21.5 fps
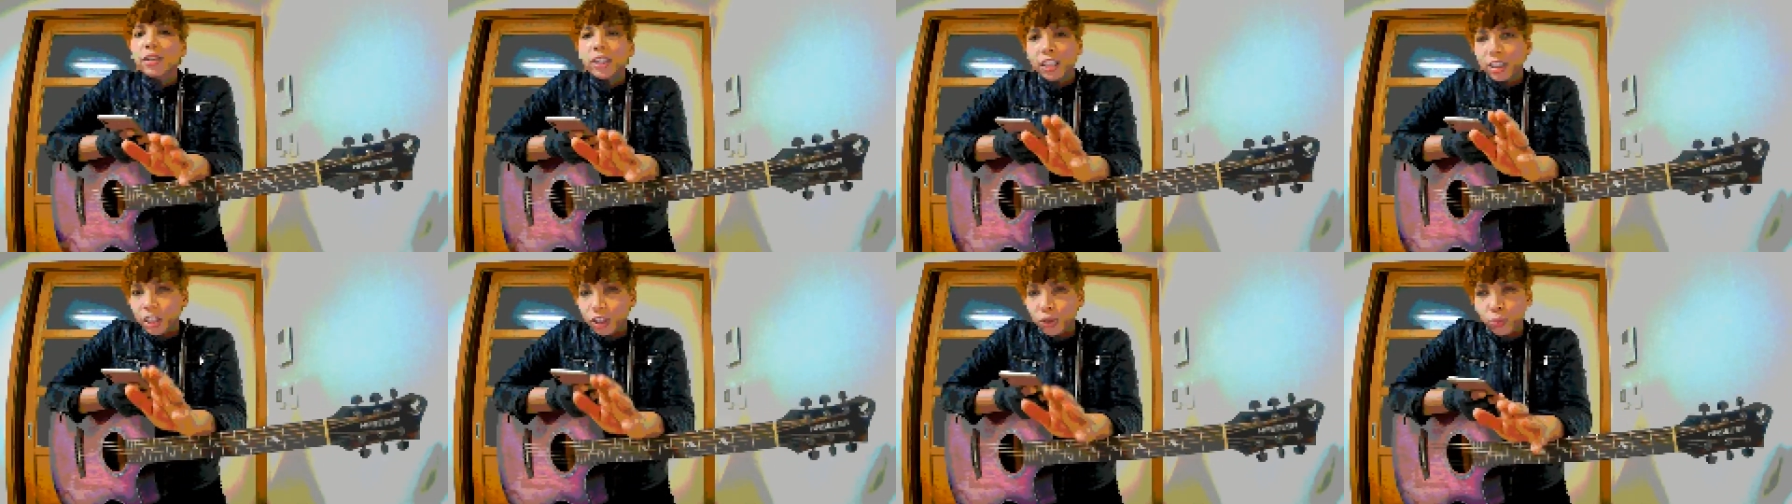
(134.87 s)

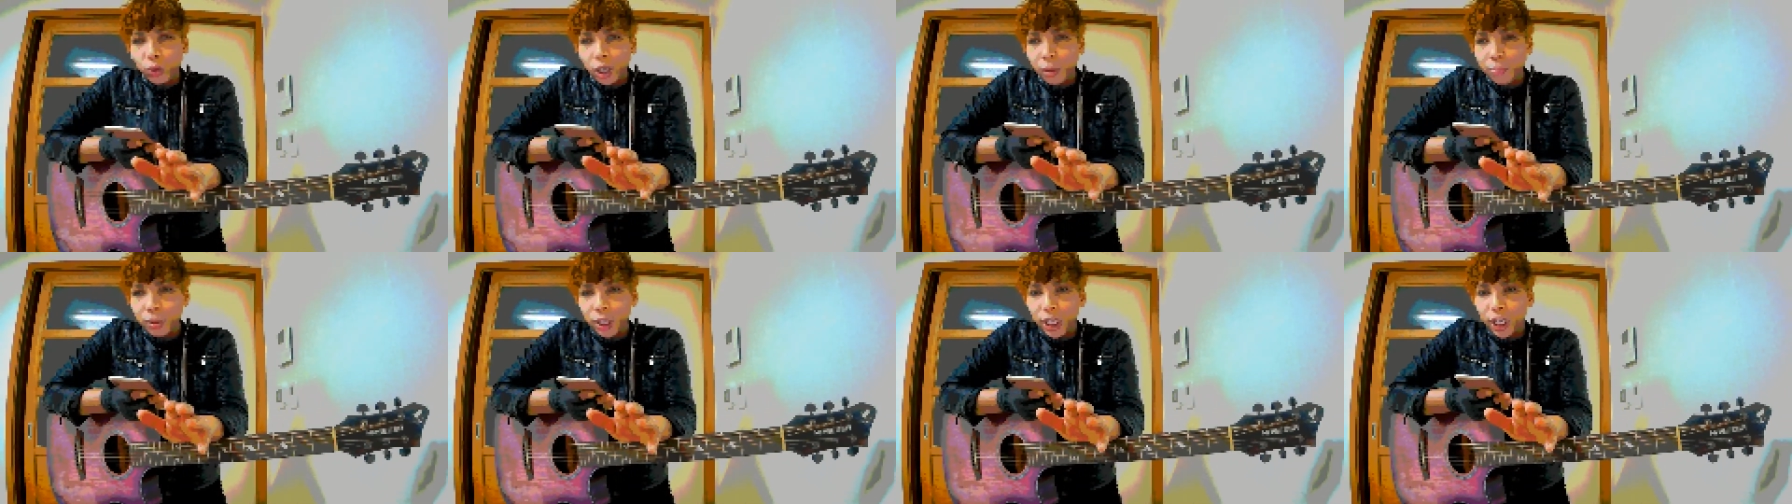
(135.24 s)
like this
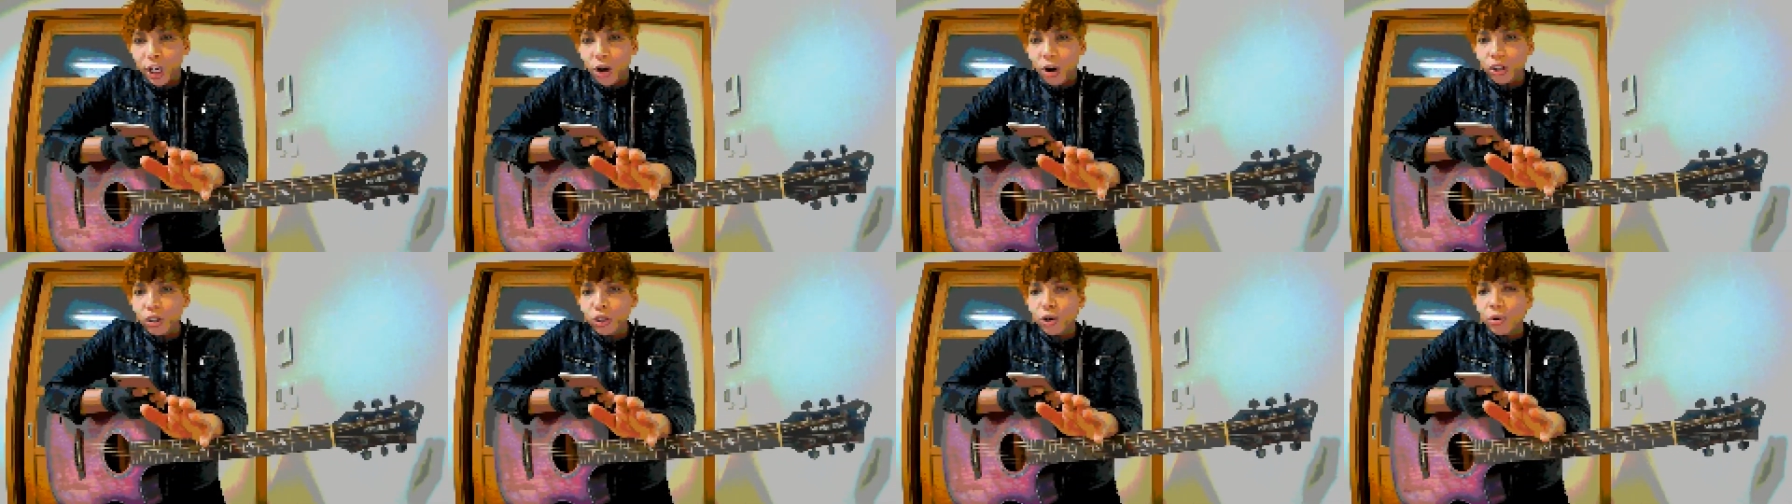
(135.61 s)
Wikipedia
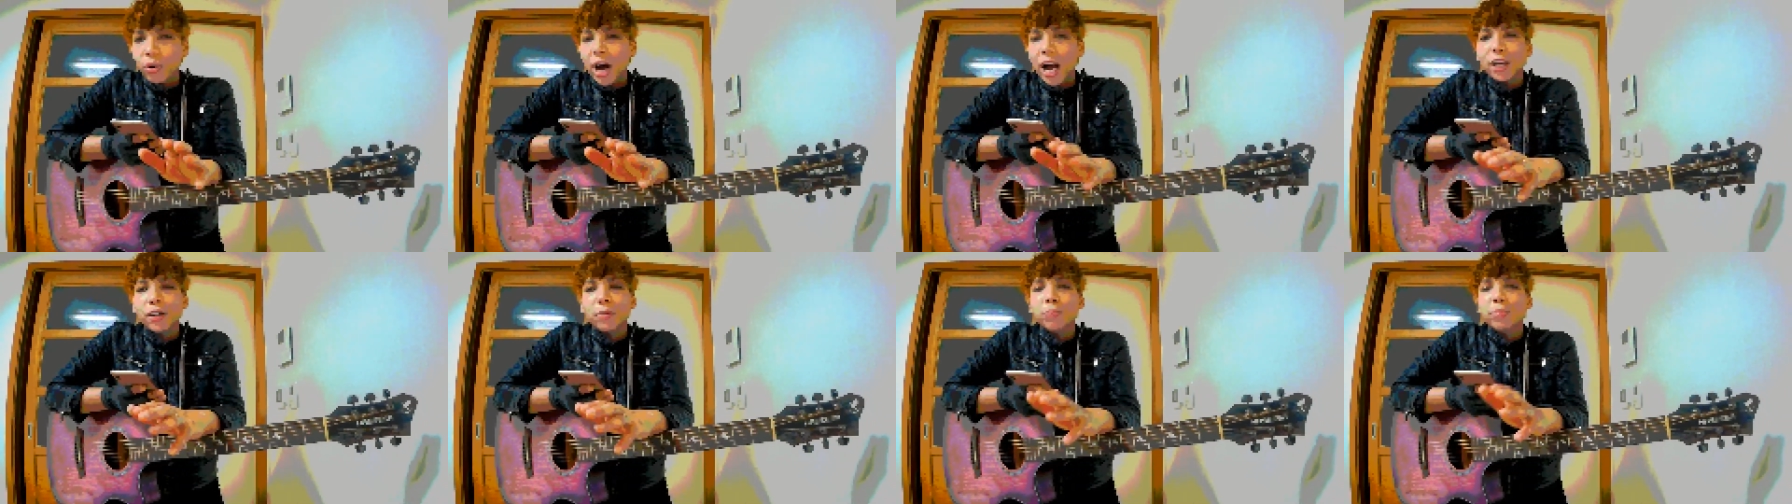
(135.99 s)
article,
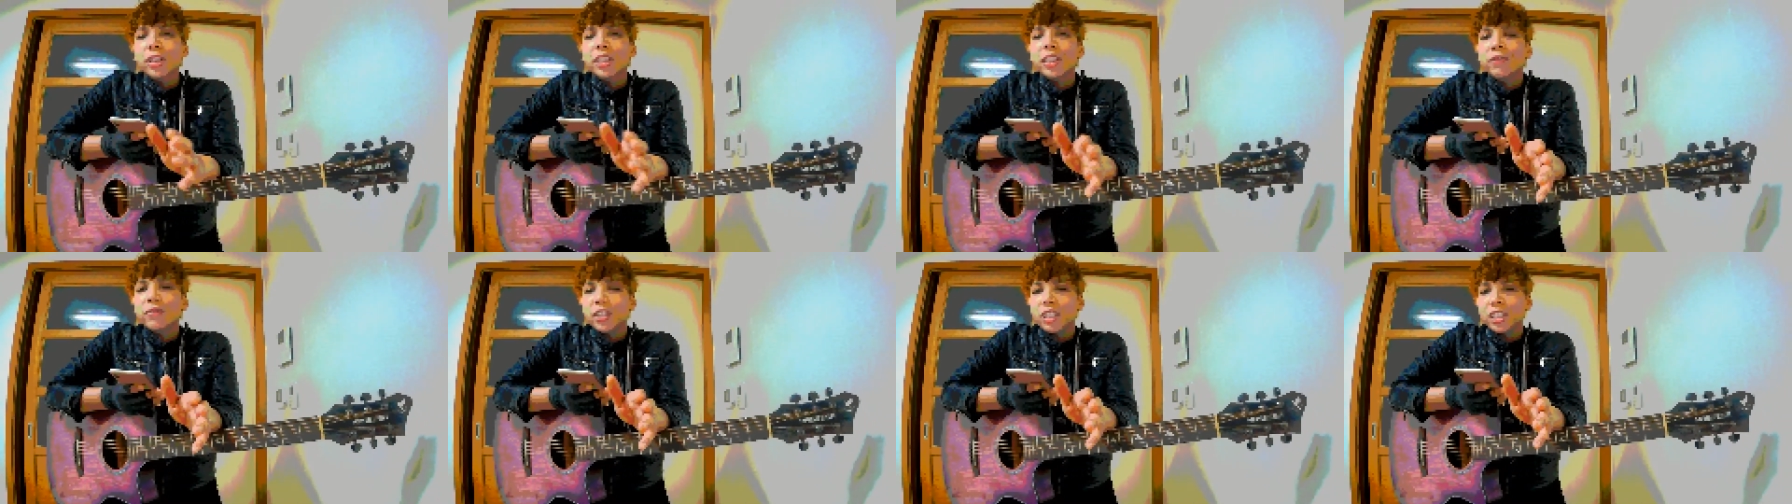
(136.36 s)
I don't
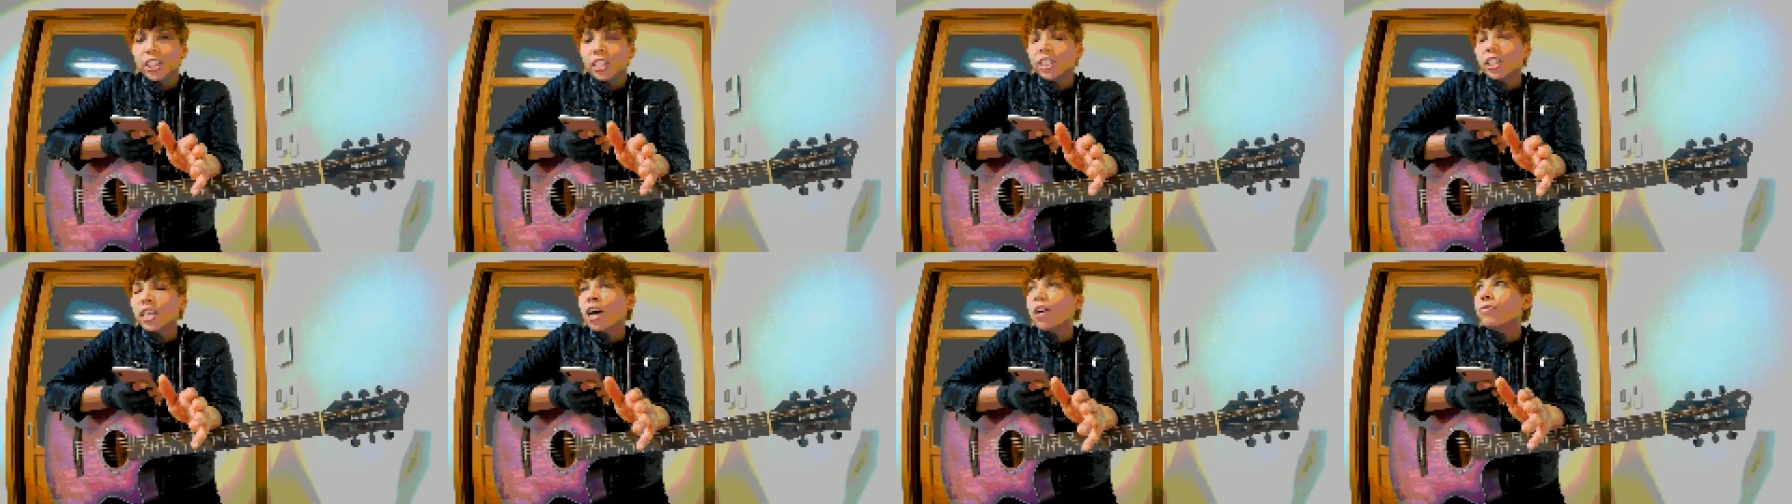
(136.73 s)
believe this
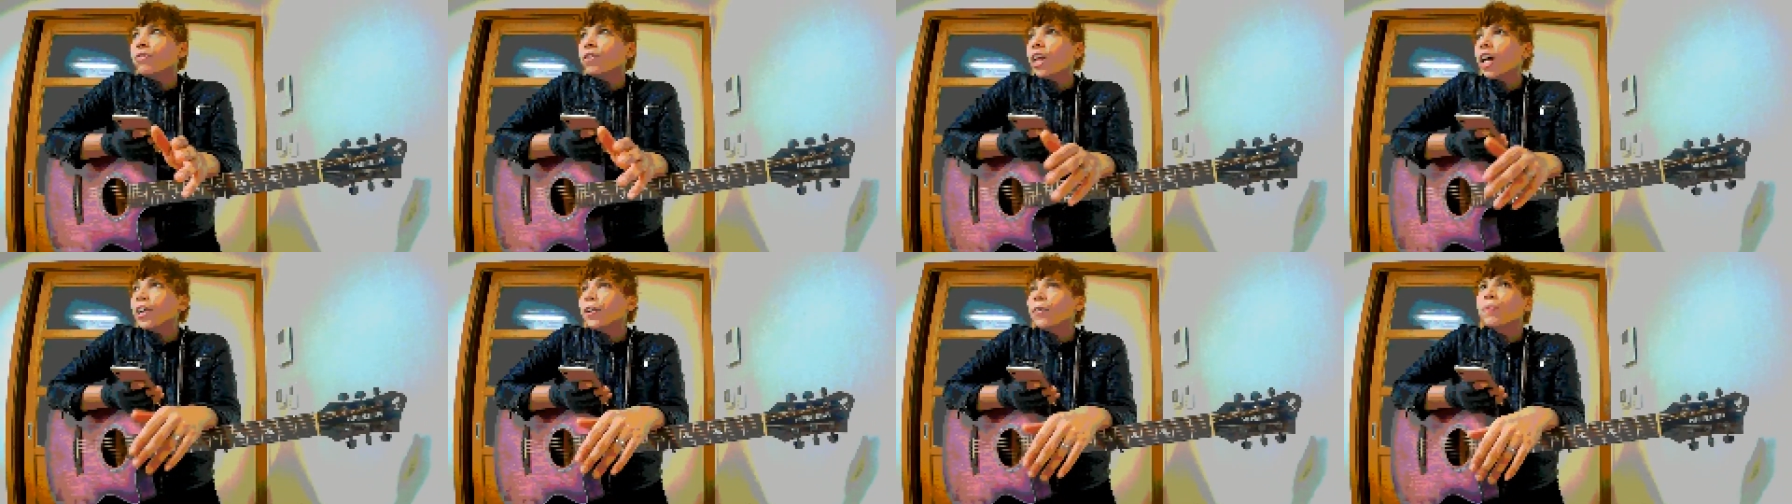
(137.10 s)
is love.
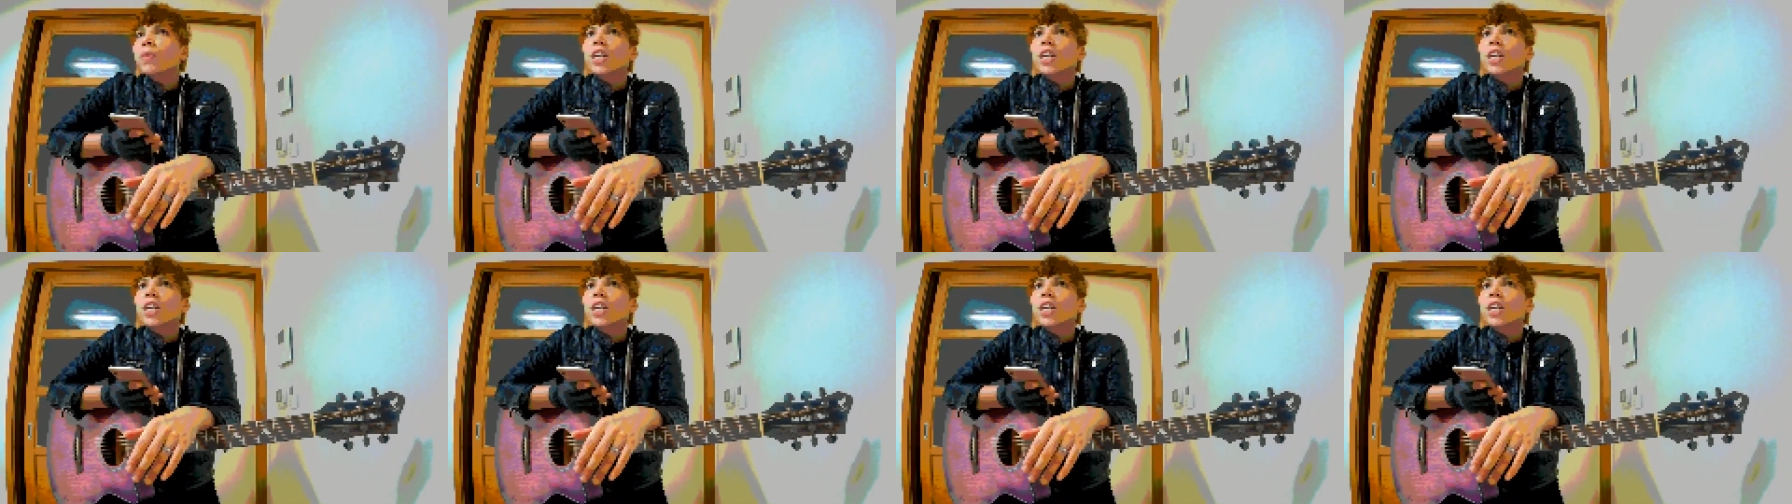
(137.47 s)
Like,